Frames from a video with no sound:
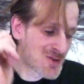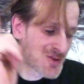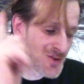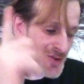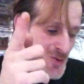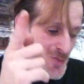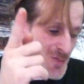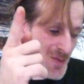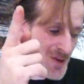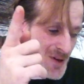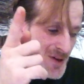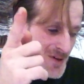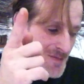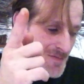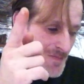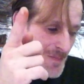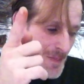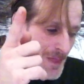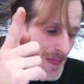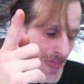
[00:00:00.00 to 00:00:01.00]
stupid.
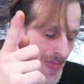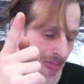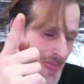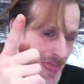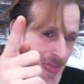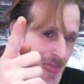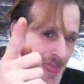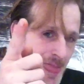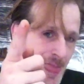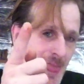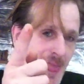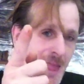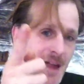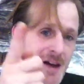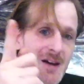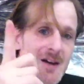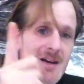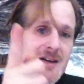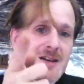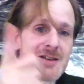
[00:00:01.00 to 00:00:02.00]

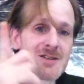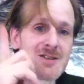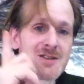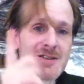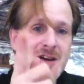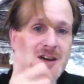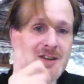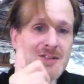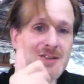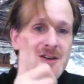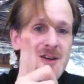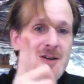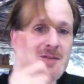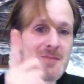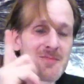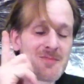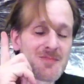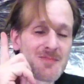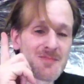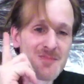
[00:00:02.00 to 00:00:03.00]
It's not that
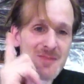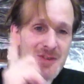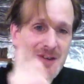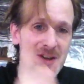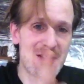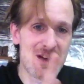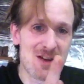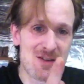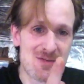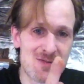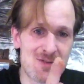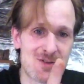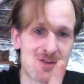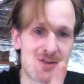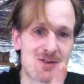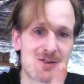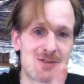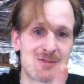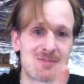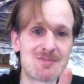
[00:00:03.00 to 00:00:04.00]
I'm
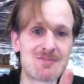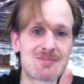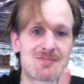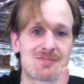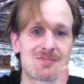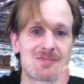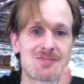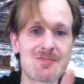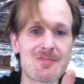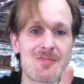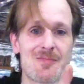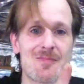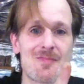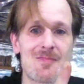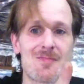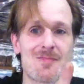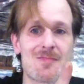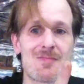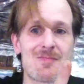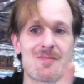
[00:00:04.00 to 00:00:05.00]
forgetful.
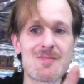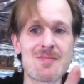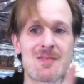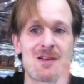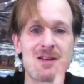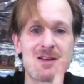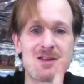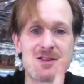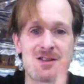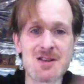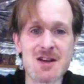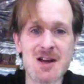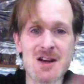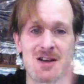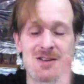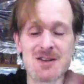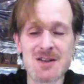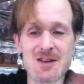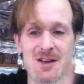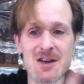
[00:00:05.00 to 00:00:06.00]
It's
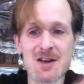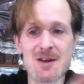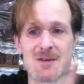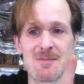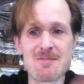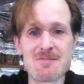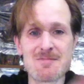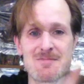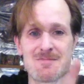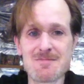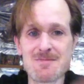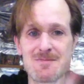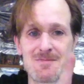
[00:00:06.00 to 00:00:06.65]
not that I'm